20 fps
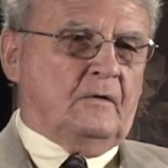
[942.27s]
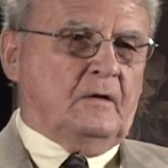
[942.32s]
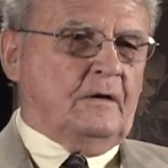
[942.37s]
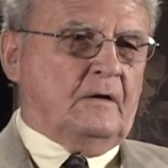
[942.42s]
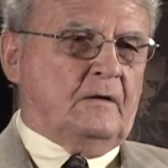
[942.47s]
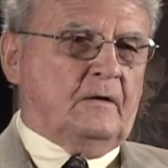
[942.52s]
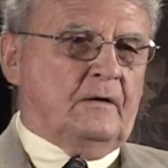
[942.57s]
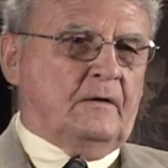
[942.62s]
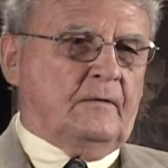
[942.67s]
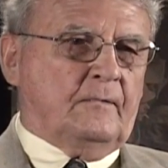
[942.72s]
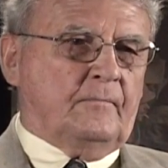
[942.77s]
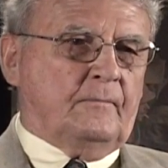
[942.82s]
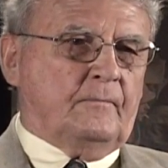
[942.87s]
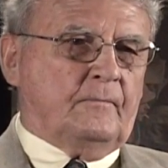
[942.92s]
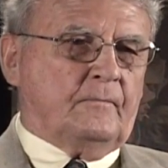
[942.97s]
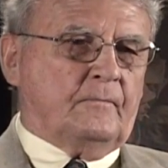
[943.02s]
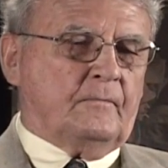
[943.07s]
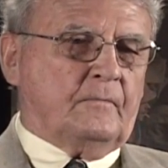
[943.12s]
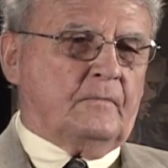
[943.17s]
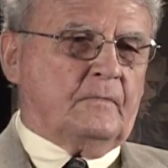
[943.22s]
um,
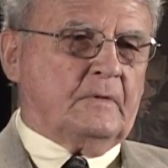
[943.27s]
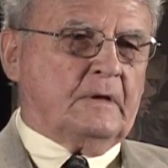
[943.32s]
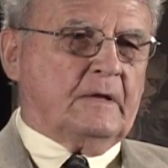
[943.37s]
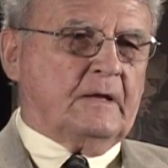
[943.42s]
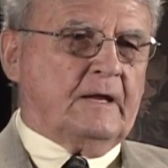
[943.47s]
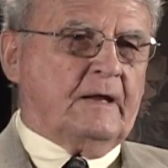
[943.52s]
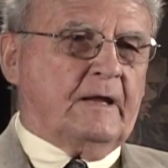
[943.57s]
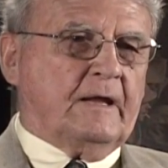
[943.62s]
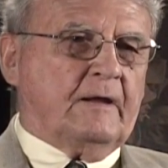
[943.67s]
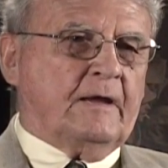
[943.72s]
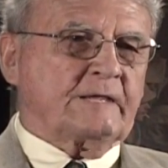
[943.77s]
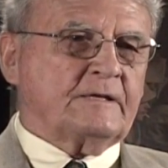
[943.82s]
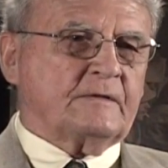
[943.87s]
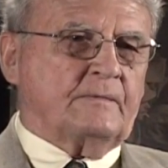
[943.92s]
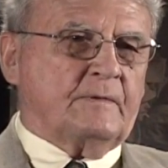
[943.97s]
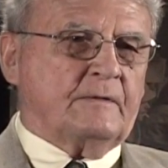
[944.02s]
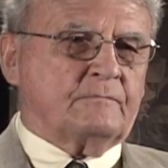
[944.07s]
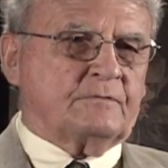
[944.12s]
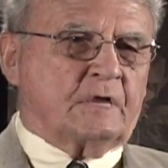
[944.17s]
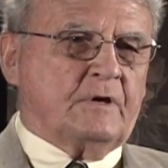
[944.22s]
as
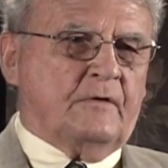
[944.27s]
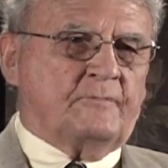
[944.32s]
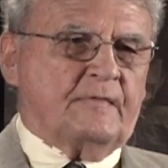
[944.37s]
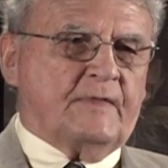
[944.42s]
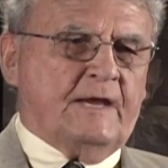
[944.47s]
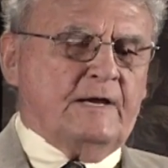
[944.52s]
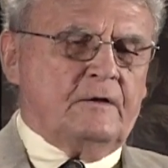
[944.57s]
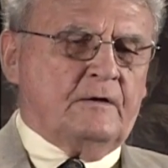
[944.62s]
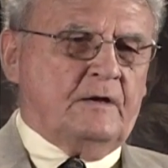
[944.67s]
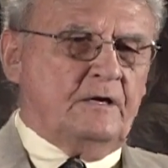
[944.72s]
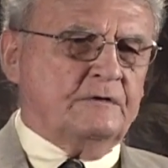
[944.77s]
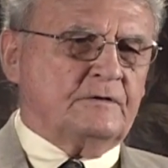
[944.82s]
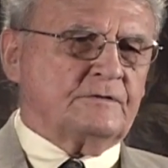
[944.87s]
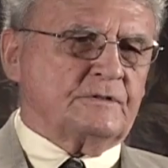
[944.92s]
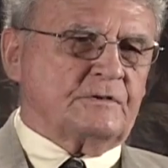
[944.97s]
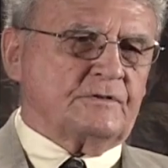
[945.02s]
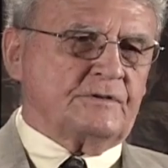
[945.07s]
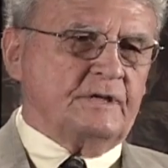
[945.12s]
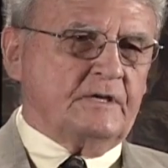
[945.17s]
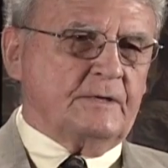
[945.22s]
there was
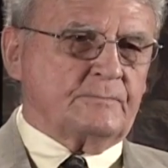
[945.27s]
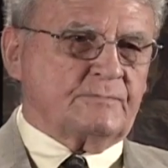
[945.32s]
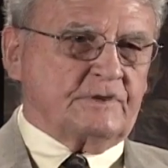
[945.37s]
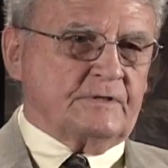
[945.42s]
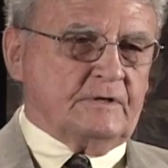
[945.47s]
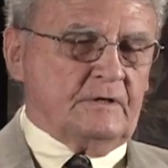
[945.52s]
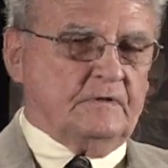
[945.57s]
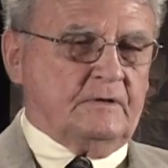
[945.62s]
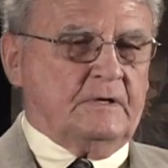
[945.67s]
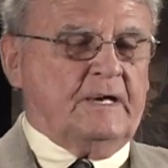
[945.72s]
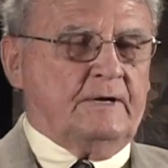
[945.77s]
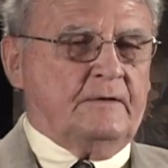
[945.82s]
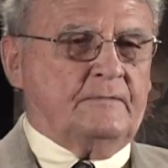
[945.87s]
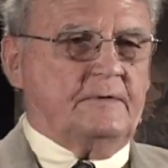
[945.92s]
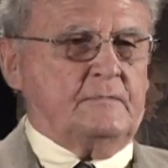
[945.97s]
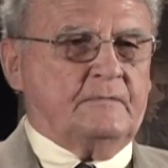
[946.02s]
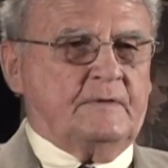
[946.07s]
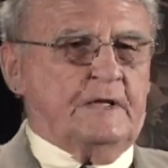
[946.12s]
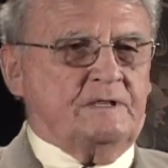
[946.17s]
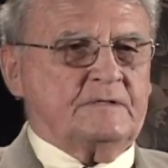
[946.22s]
hundreds of ships there,
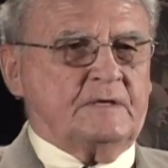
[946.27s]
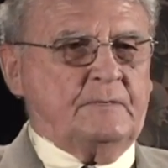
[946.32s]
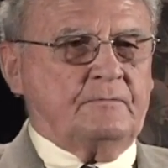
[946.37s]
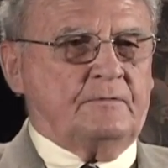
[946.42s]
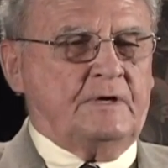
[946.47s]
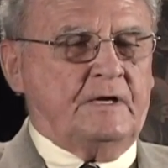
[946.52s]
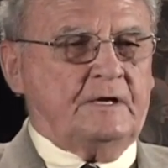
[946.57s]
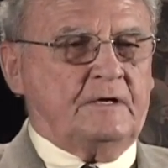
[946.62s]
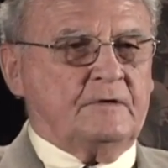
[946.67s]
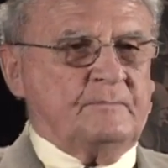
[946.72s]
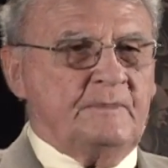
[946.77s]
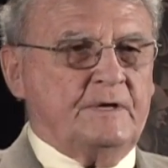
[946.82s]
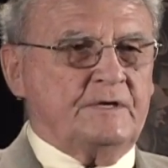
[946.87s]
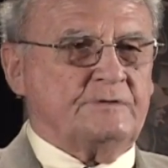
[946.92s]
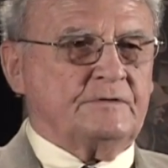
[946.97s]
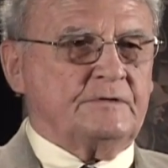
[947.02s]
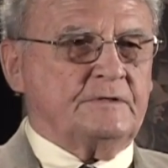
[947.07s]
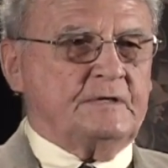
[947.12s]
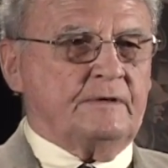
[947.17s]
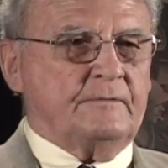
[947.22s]
and as they were
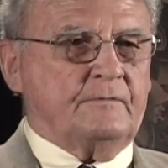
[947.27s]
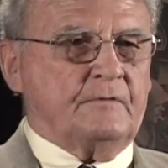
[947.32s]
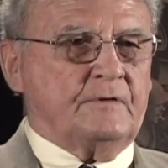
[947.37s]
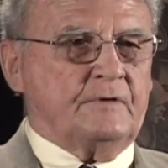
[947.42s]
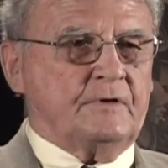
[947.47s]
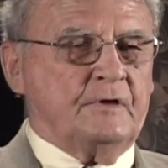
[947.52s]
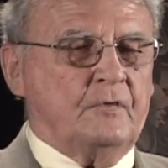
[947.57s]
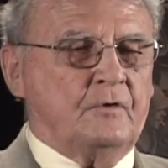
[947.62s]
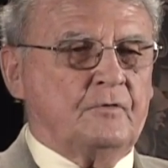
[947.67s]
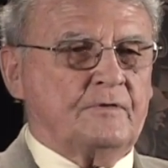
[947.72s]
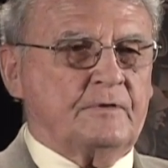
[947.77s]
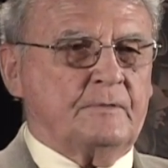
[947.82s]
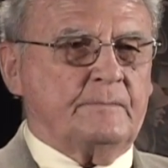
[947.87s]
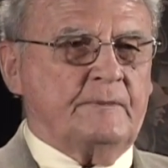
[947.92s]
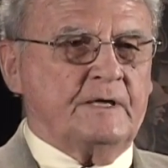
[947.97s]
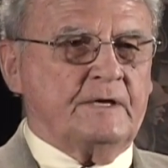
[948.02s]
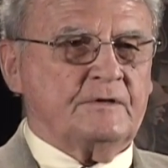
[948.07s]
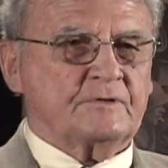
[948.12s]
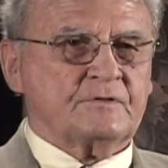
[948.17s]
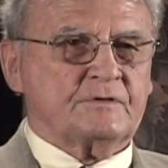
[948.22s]
decommissioned, they would tow them
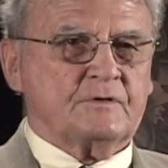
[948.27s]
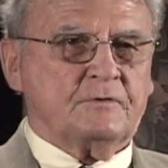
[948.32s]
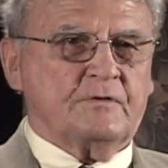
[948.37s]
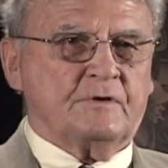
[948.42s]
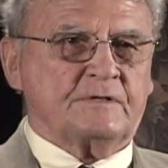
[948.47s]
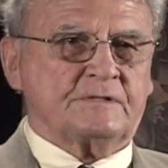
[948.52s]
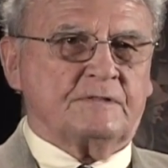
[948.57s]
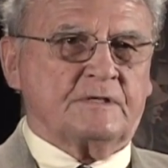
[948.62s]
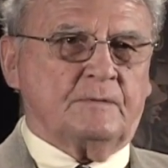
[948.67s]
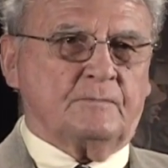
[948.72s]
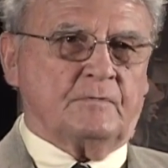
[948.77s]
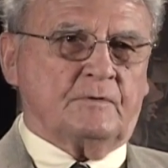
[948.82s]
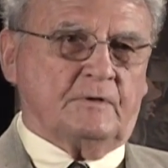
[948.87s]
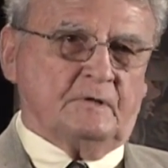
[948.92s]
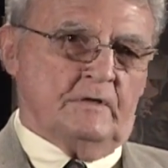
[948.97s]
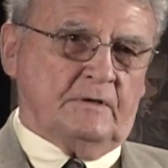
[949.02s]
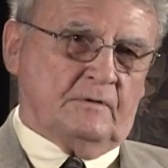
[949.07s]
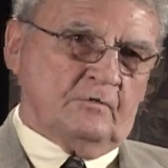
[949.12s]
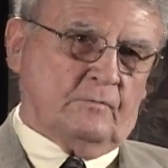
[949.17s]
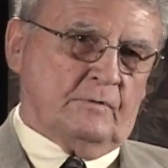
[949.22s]
into storage somewhere
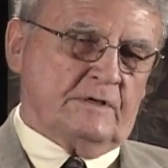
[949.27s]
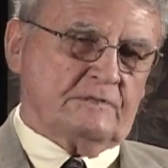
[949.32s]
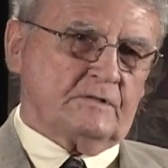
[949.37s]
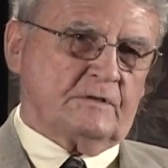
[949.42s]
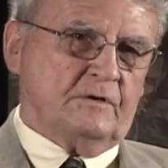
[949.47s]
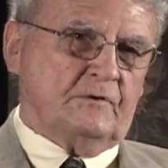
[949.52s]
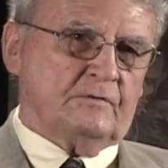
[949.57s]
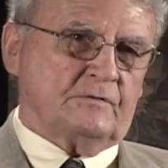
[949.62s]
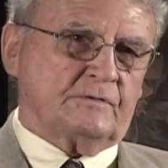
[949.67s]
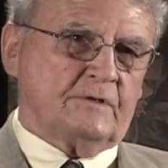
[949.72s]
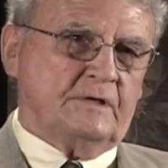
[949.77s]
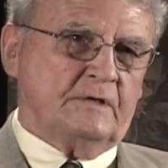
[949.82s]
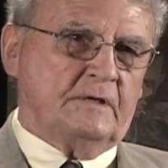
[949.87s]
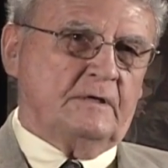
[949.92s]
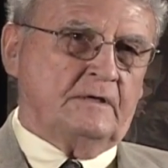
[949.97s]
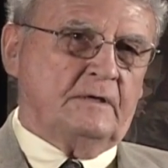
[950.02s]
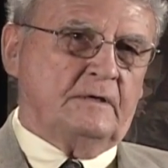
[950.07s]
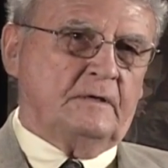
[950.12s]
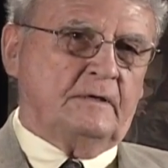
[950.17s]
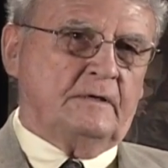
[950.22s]
on the west coast.
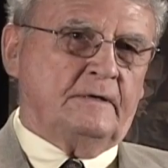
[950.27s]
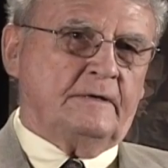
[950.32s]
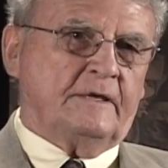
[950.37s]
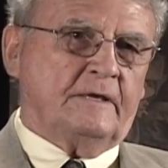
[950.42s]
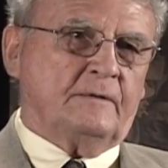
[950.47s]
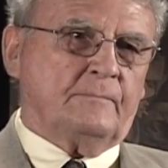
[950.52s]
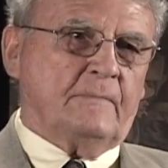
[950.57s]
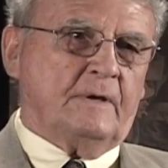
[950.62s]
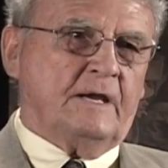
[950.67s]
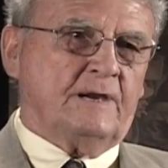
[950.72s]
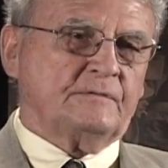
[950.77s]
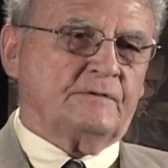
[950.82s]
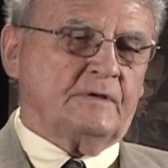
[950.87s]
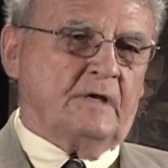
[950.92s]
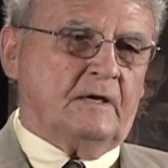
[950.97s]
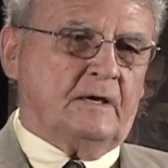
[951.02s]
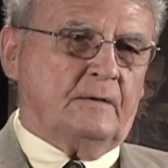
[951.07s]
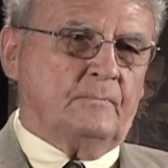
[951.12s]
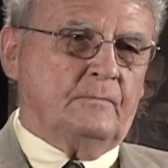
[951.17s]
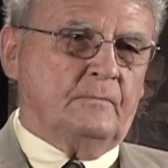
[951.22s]
And my
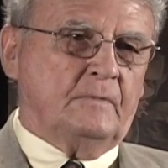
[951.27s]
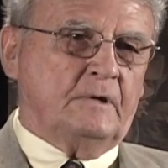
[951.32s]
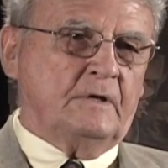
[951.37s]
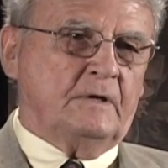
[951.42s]
job